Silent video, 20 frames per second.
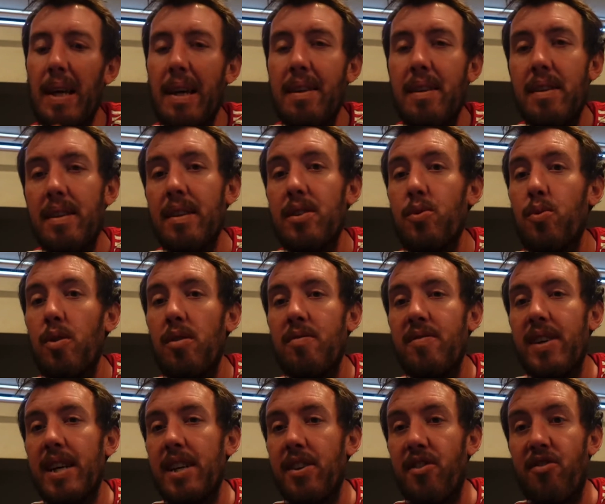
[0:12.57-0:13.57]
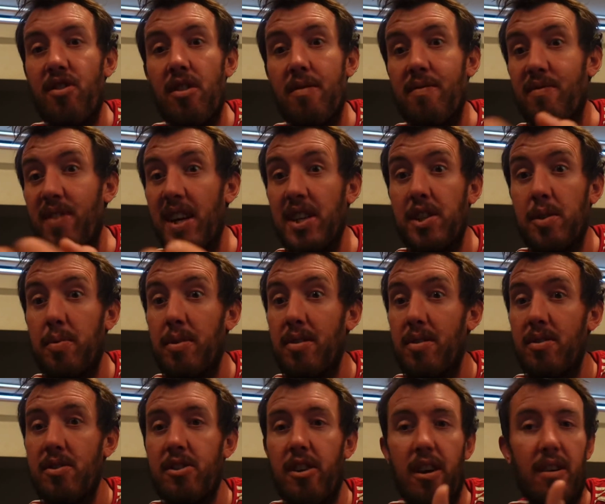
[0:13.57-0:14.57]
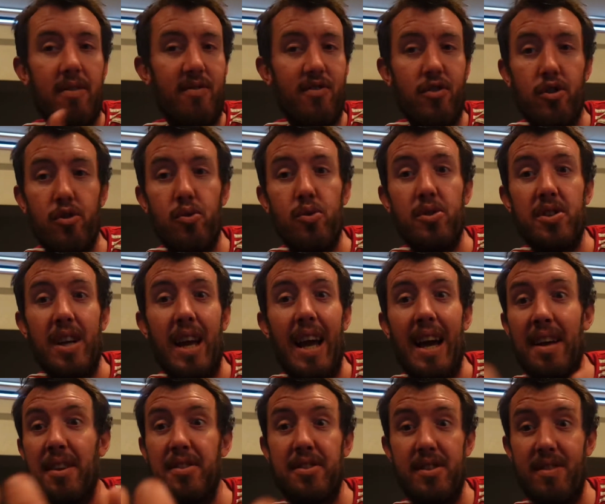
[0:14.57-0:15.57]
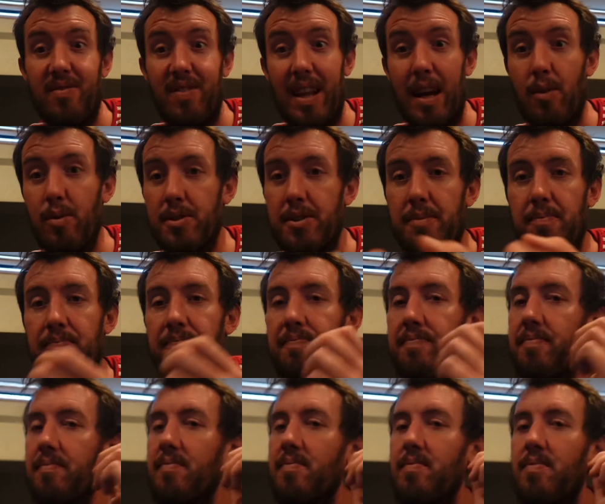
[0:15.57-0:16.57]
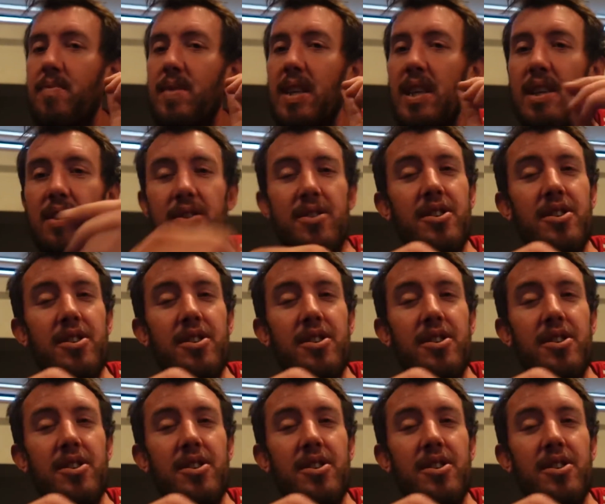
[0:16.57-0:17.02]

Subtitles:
This will range from vegetables, fruit and flowers.